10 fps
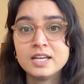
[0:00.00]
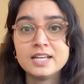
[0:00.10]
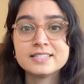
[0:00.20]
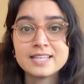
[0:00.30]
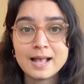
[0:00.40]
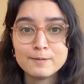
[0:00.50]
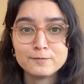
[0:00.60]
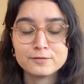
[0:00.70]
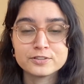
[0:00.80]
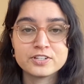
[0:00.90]
It's
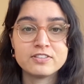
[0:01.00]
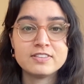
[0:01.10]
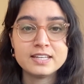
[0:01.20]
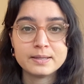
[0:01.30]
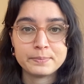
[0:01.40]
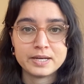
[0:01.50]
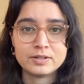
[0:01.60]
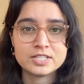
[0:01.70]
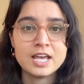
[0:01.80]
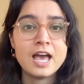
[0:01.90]
helpful to think
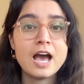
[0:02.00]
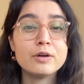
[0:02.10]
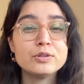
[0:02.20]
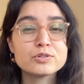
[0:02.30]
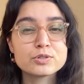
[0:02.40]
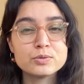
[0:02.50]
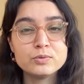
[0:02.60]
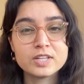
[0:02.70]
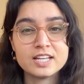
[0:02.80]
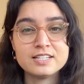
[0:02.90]
about how your
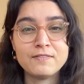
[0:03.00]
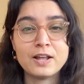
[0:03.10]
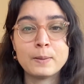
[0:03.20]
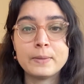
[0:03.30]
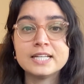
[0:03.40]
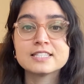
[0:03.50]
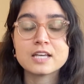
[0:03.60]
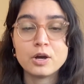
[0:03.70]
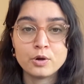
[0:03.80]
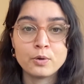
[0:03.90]
school can develop its
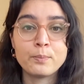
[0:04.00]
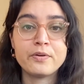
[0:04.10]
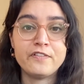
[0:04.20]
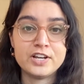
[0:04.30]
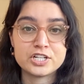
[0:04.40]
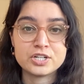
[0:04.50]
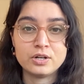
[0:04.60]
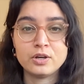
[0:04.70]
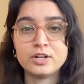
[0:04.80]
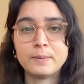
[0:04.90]
own professional
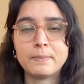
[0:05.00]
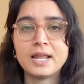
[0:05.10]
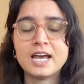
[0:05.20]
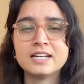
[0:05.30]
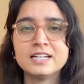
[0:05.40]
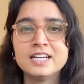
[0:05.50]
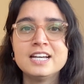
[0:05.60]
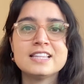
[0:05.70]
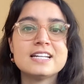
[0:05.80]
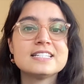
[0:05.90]
learning plan
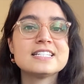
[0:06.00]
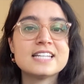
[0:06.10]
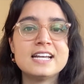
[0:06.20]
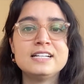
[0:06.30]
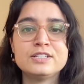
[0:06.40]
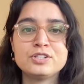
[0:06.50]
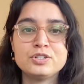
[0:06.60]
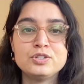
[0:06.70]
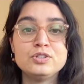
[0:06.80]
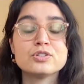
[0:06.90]
that is tailored
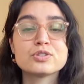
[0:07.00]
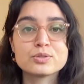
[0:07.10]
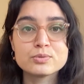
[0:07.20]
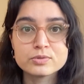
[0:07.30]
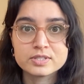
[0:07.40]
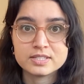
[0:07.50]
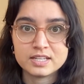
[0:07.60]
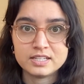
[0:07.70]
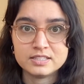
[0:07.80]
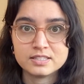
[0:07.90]
to your school's
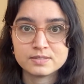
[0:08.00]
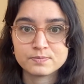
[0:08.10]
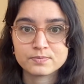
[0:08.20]
needs.